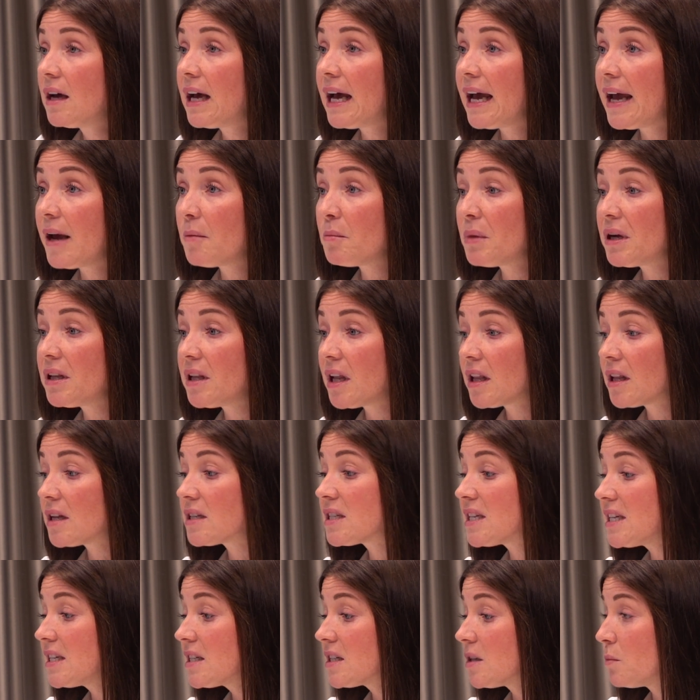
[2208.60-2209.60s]
And then the
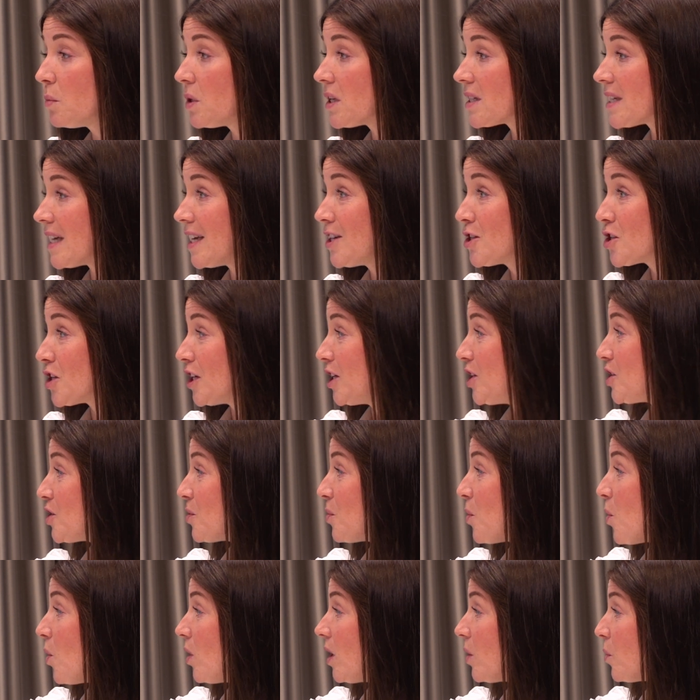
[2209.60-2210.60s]
system will essentially do
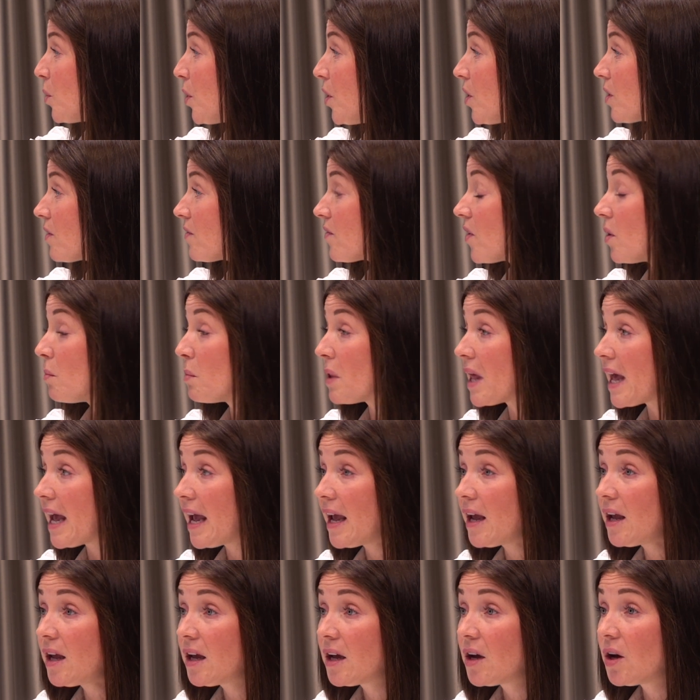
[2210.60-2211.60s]
all the work from
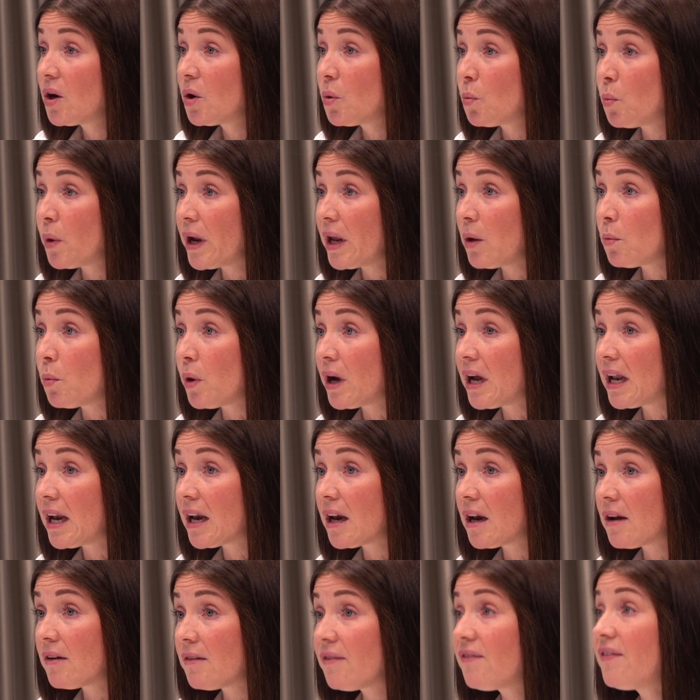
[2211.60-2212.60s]
there. We
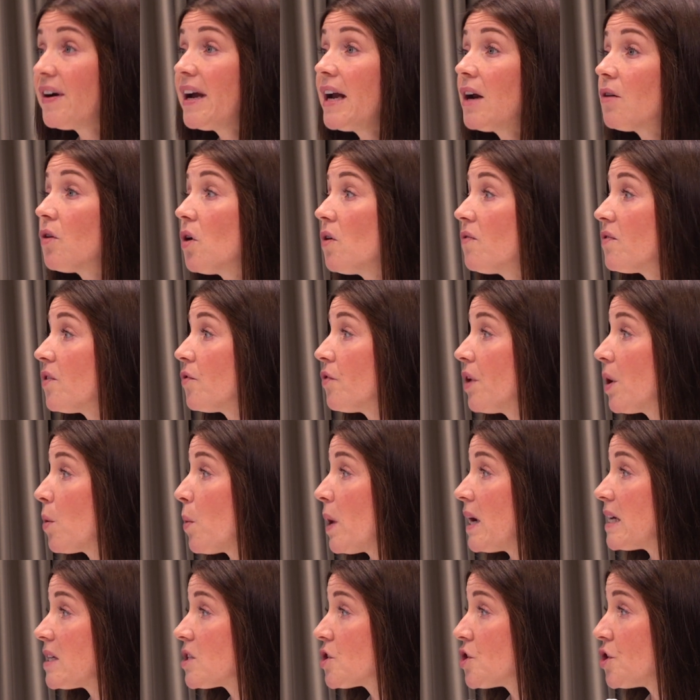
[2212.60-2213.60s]
will fire off the
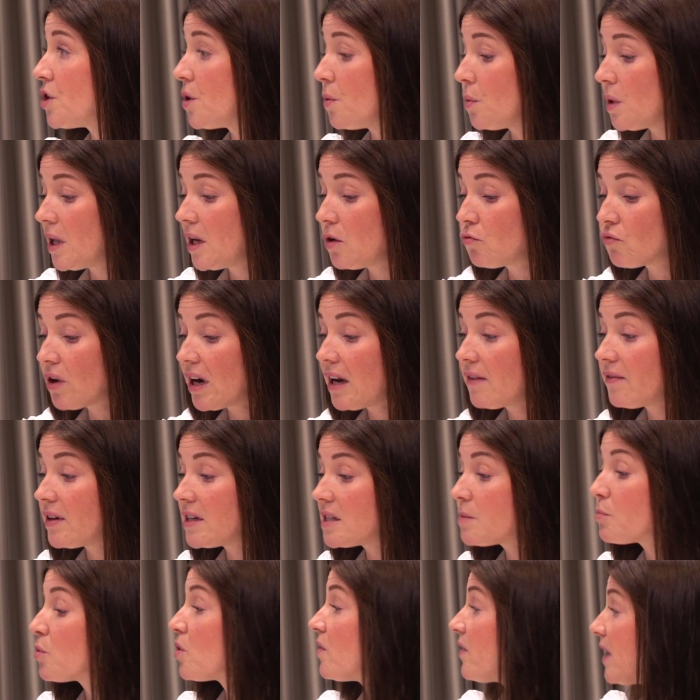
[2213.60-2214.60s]
request to the
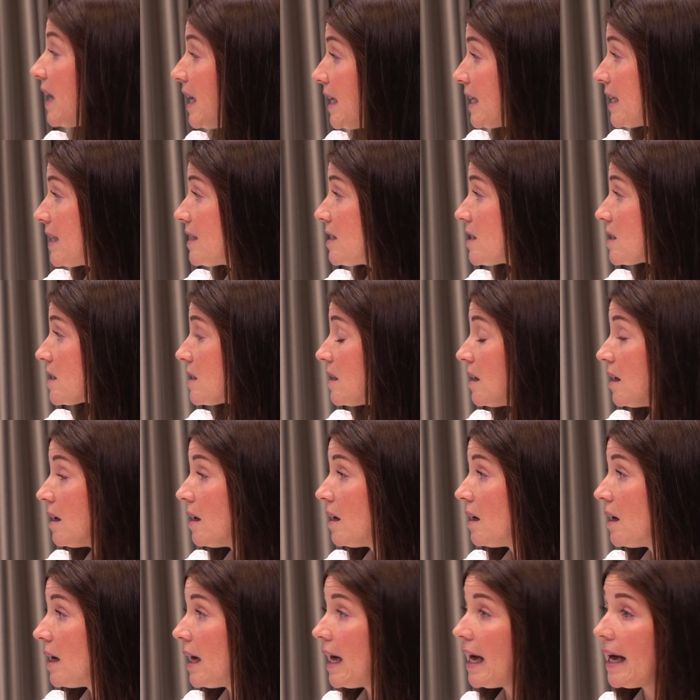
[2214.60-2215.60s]
relevant providers,
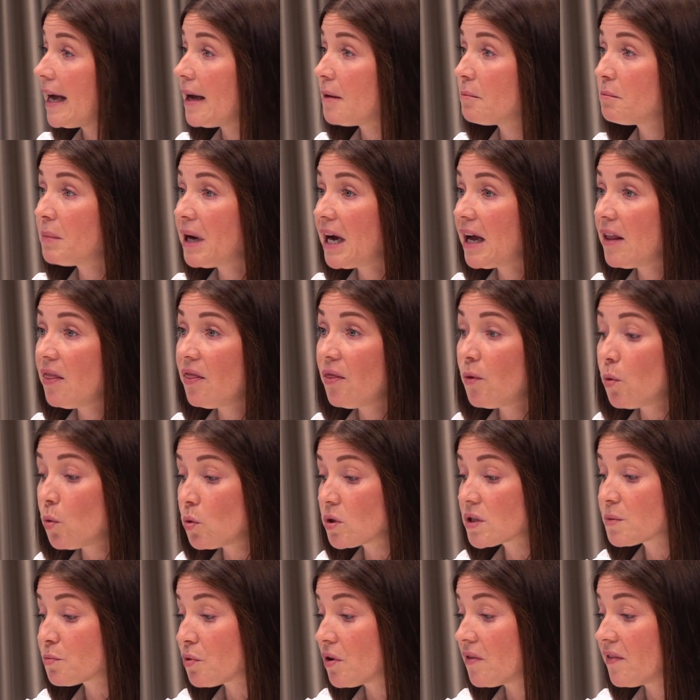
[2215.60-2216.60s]
and
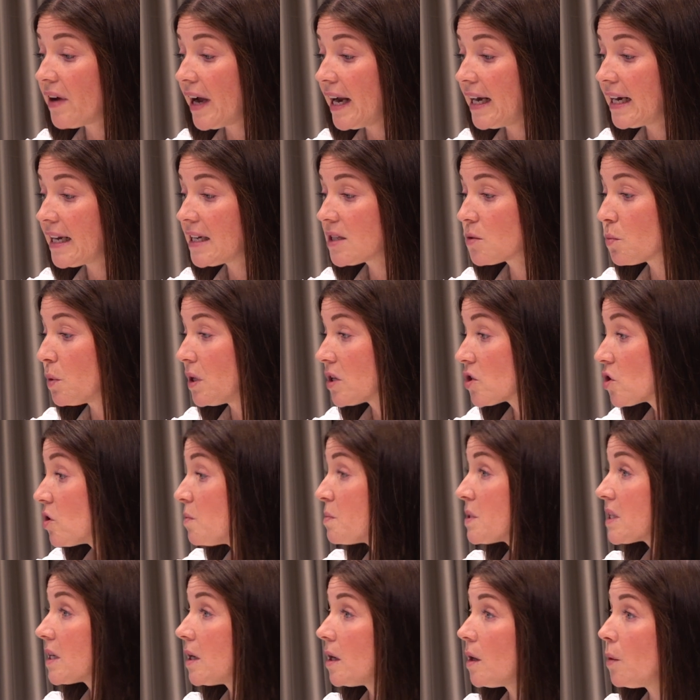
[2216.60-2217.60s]
those providers will
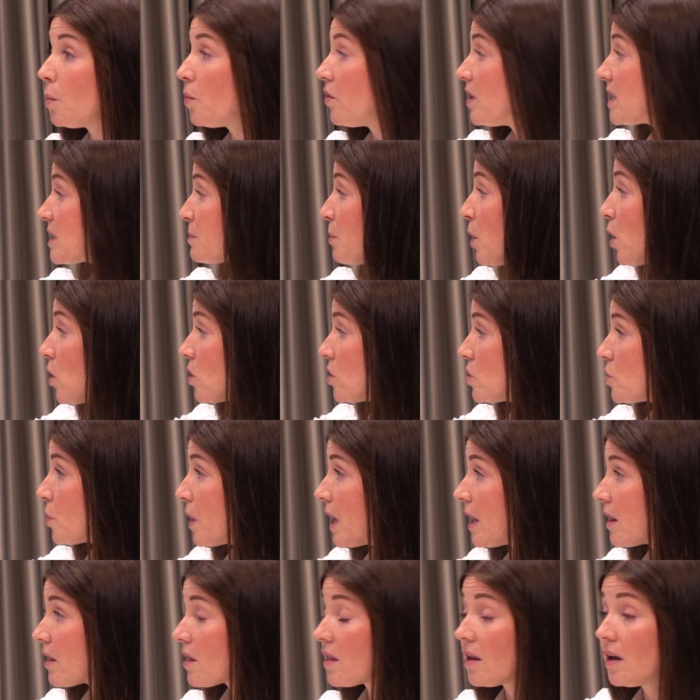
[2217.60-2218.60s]
subsequently respond
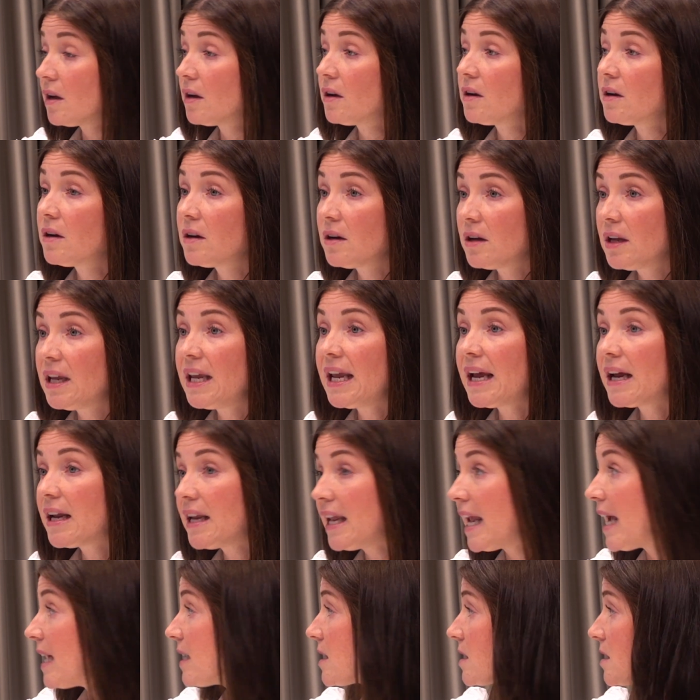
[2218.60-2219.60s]
with, here,
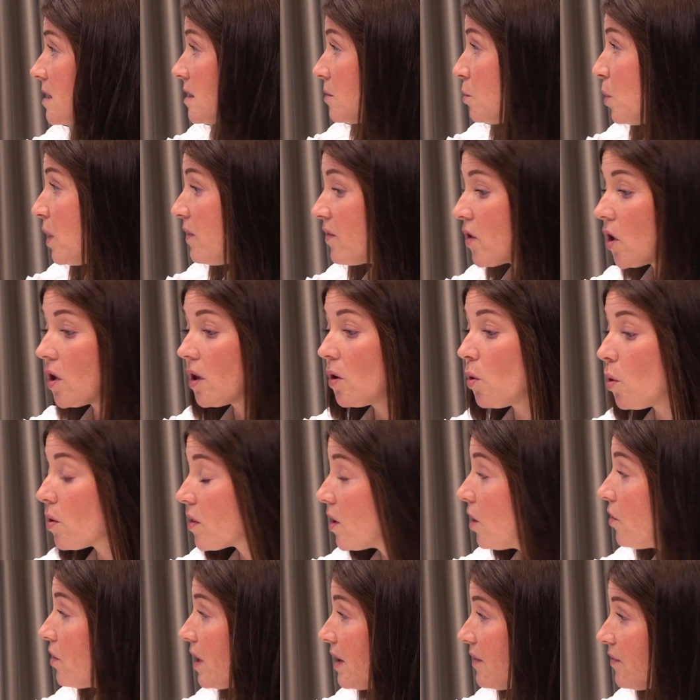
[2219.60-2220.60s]
yes, we've got the
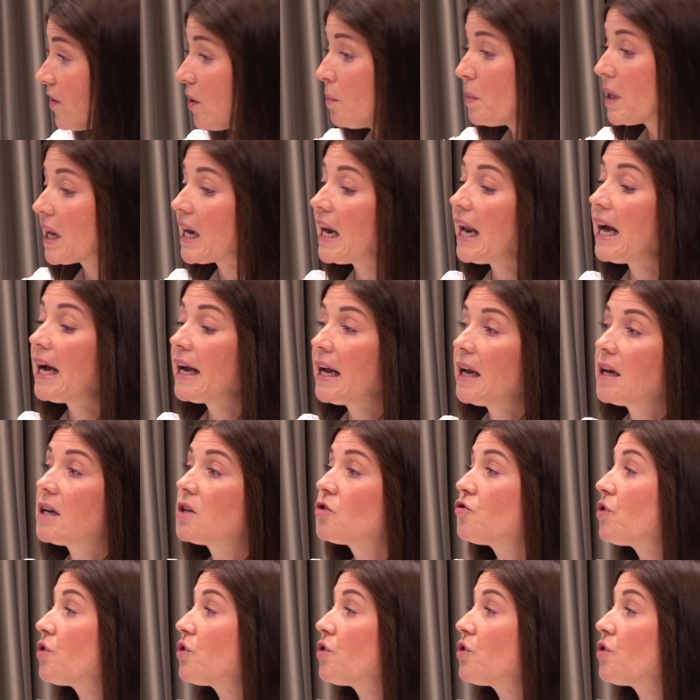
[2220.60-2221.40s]
authority from the client to